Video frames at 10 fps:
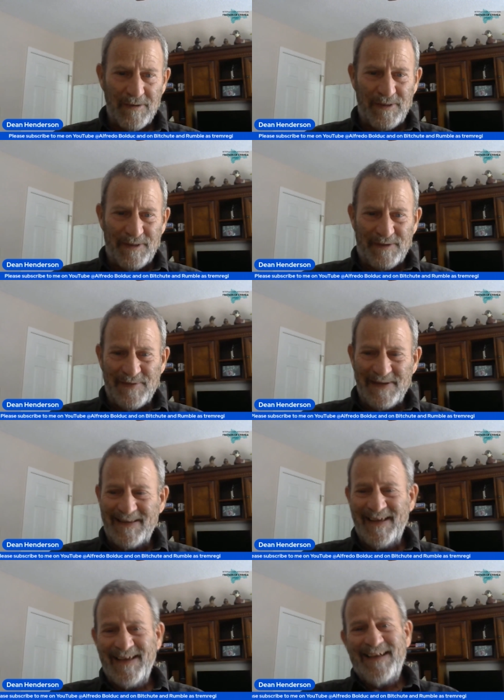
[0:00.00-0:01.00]
we let them in.
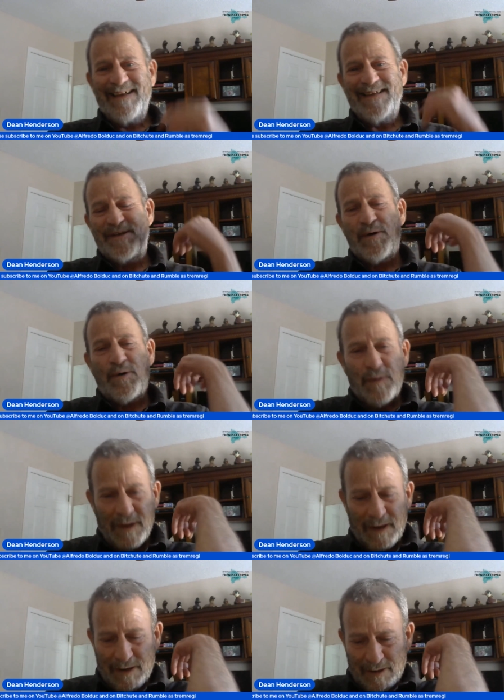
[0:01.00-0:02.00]
So
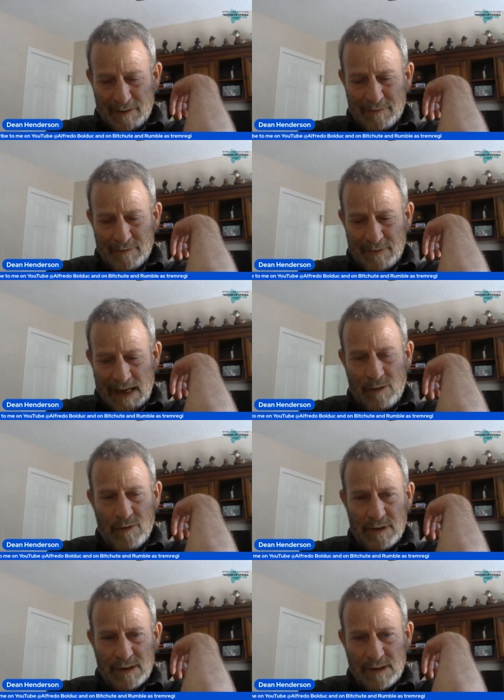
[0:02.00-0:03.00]
uh that
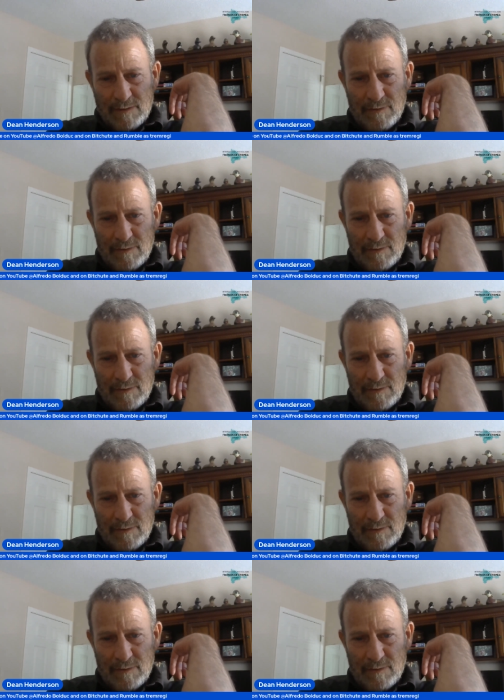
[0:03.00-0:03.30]
was